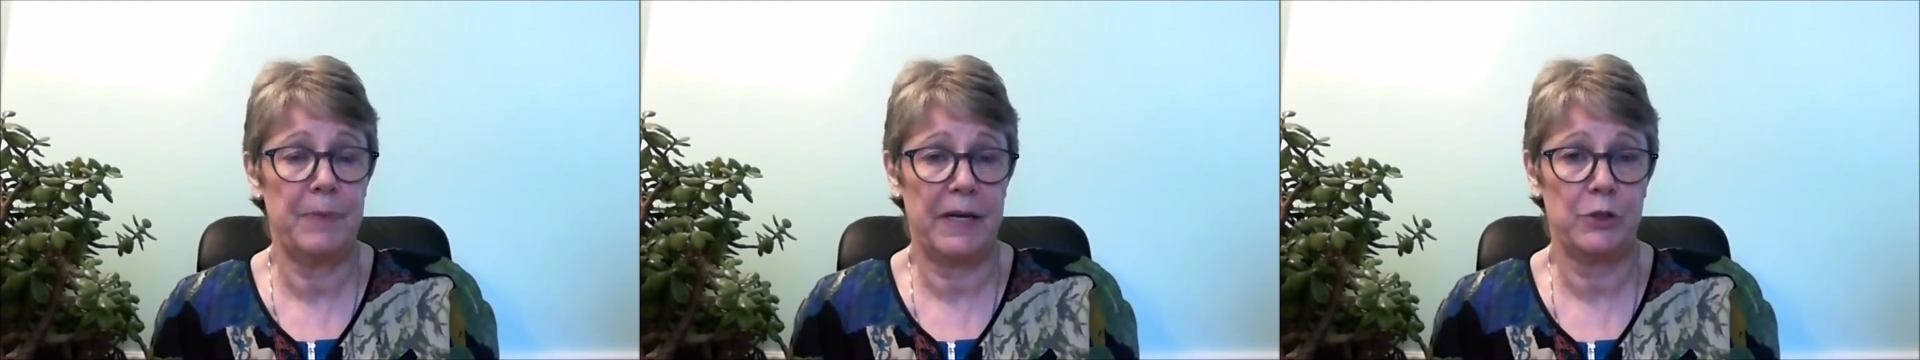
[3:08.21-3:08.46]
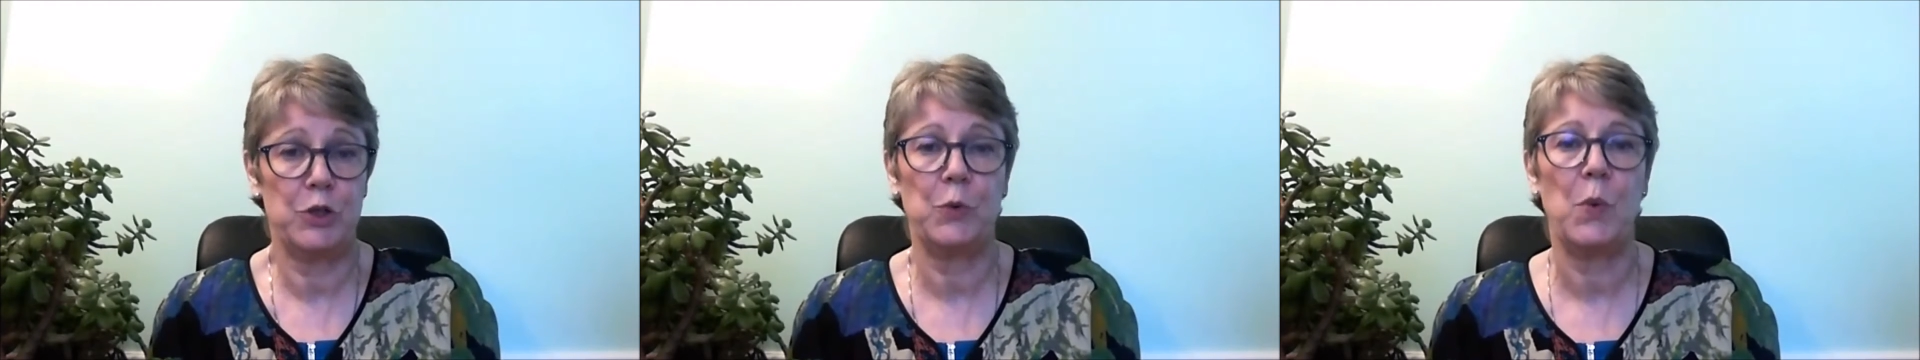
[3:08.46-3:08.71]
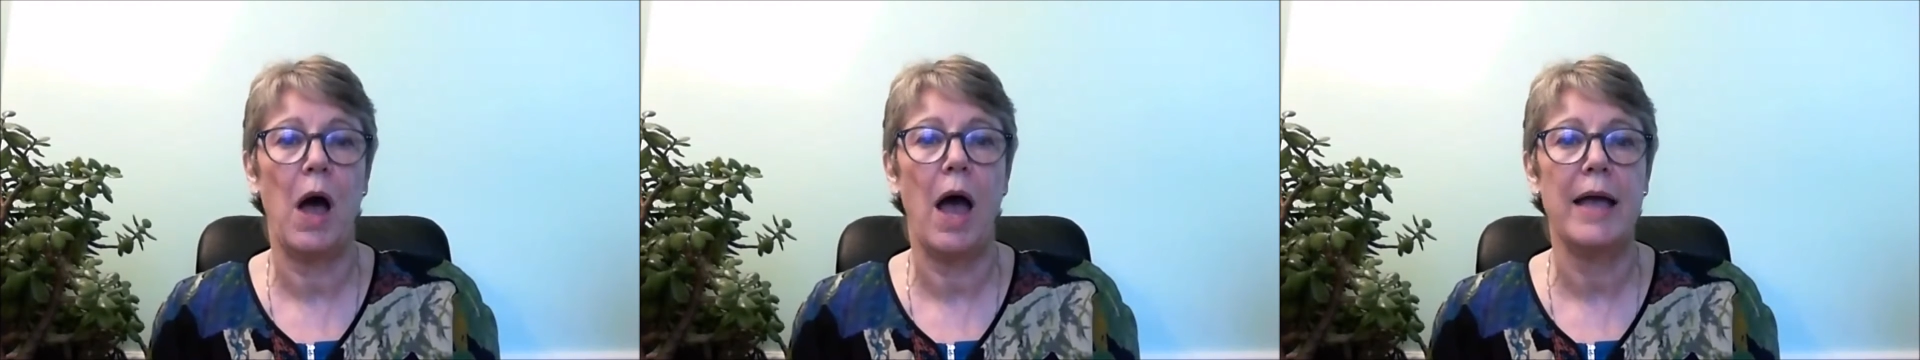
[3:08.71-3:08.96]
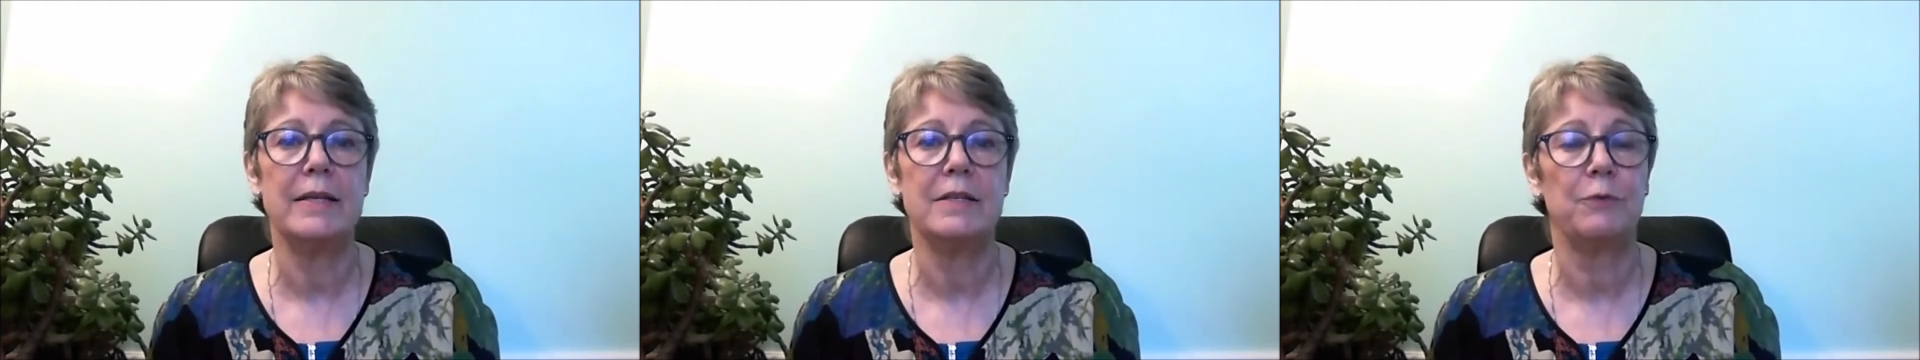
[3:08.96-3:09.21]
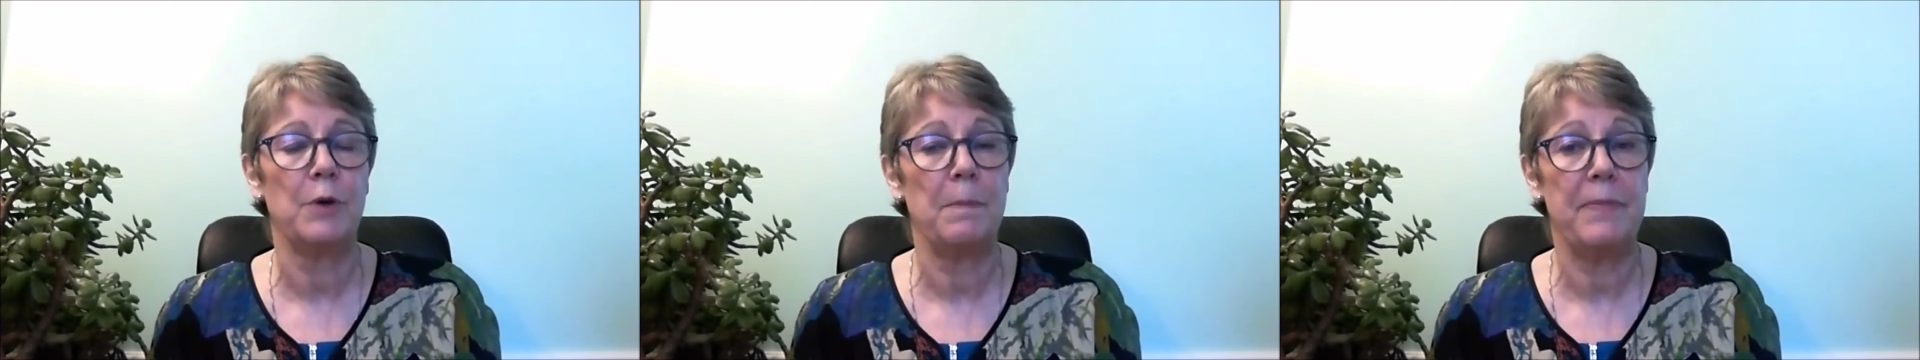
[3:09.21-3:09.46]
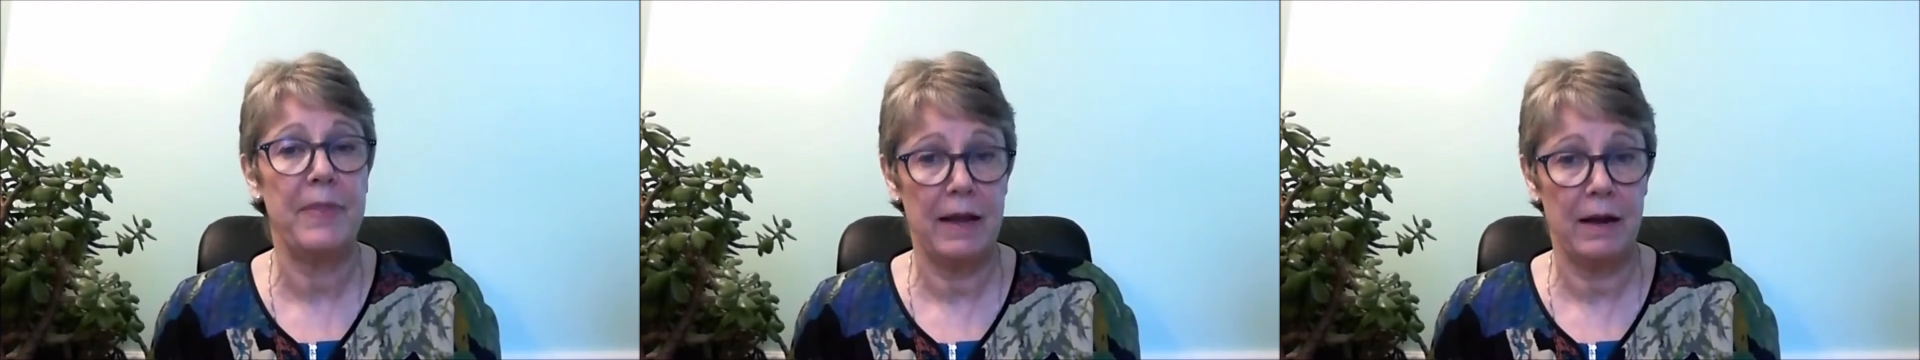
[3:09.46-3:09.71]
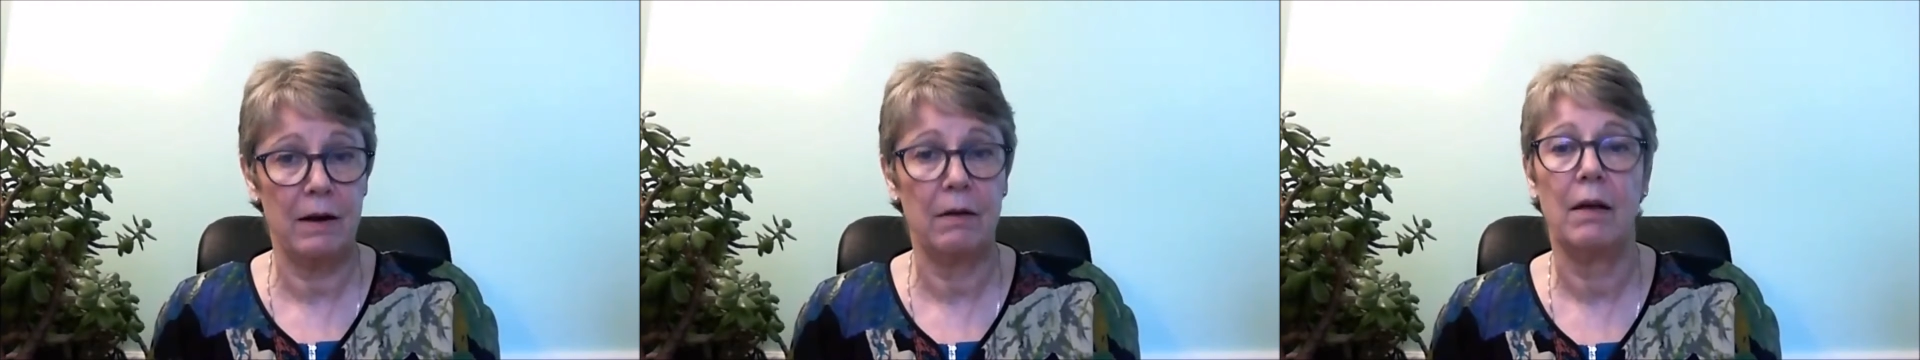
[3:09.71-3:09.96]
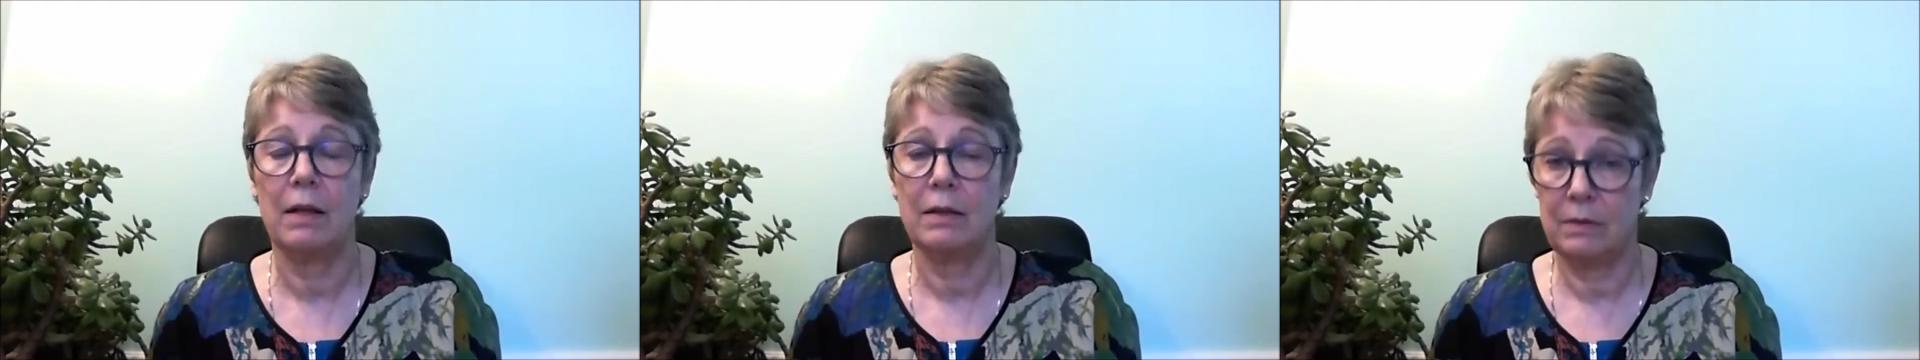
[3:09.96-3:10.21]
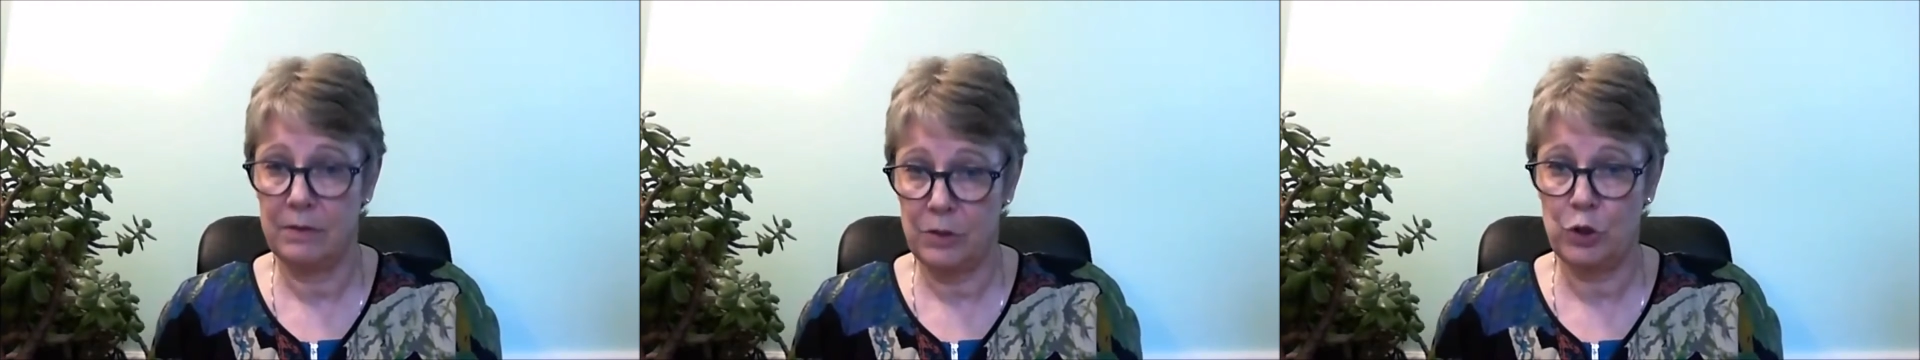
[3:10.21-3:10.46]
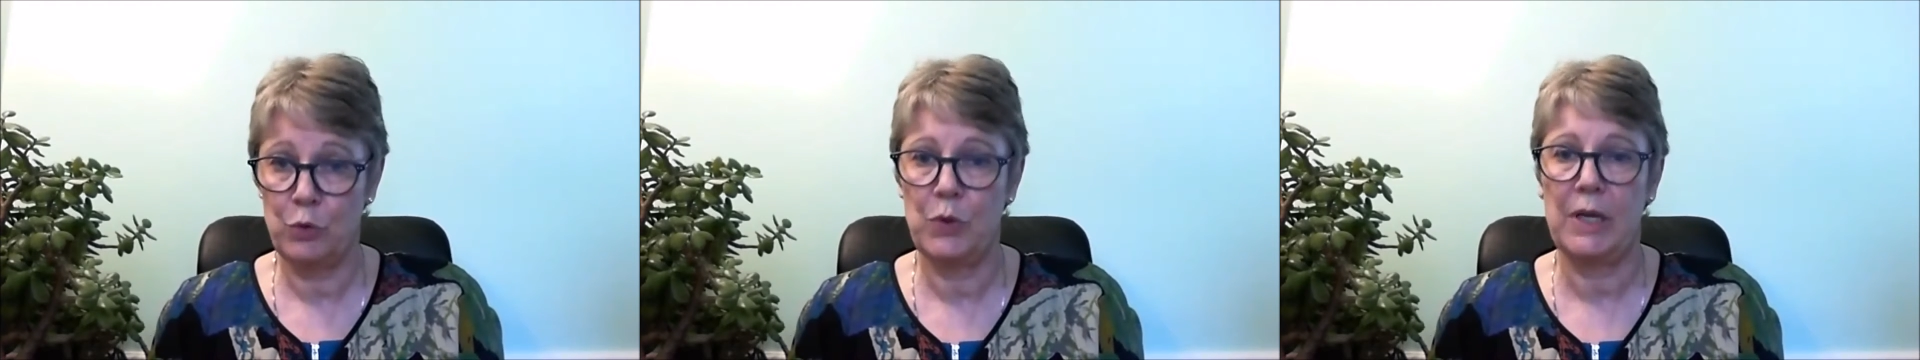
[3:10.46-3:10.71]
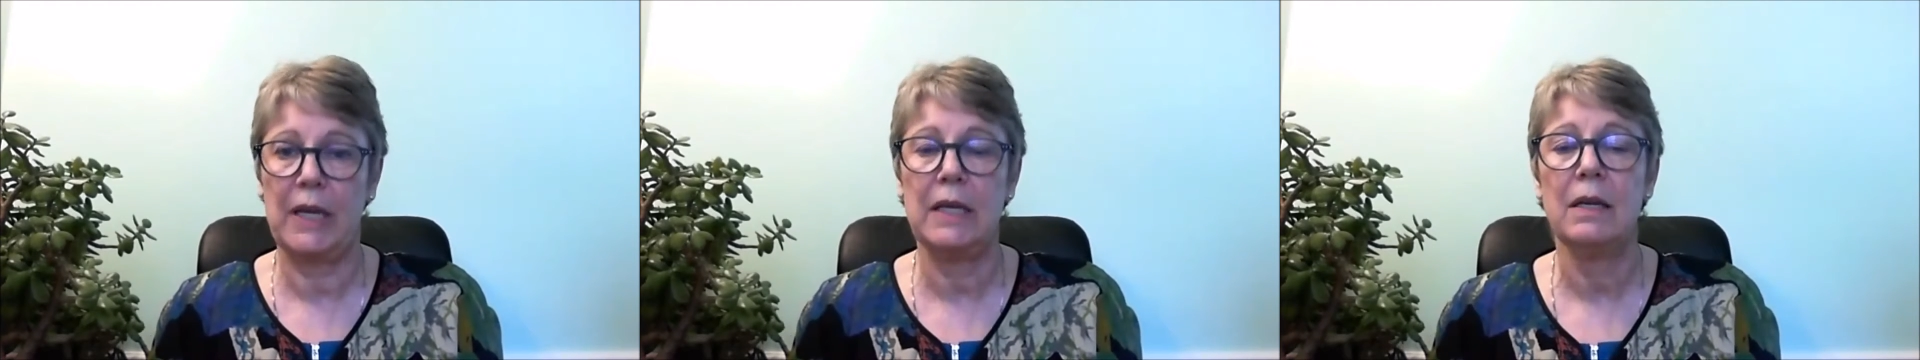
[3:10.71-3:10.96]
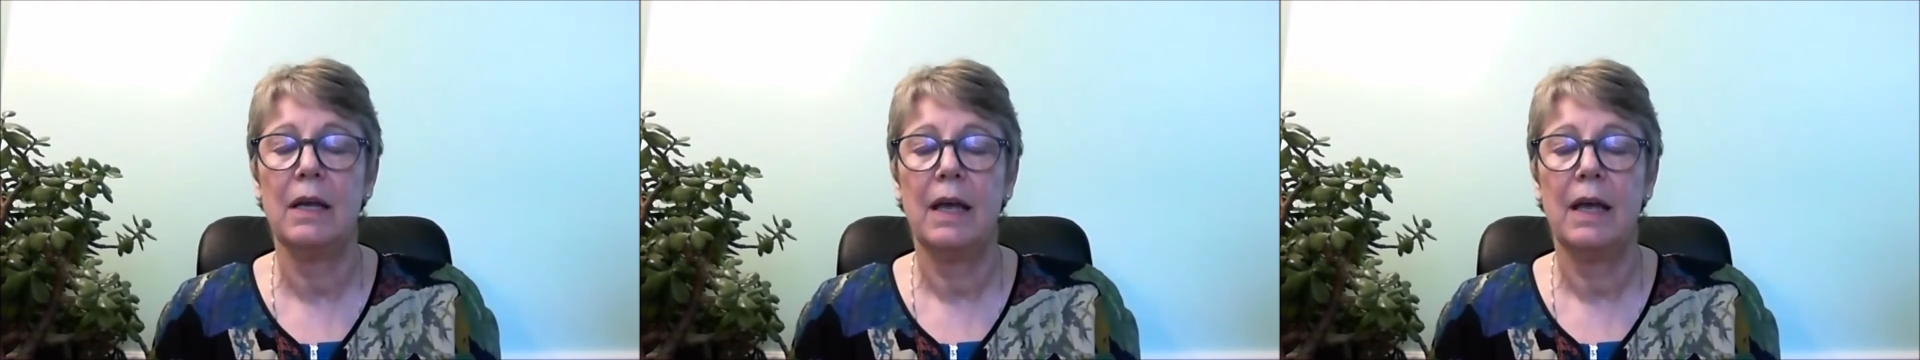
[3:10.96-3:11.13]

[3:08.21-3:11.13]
picture-wise from their screen,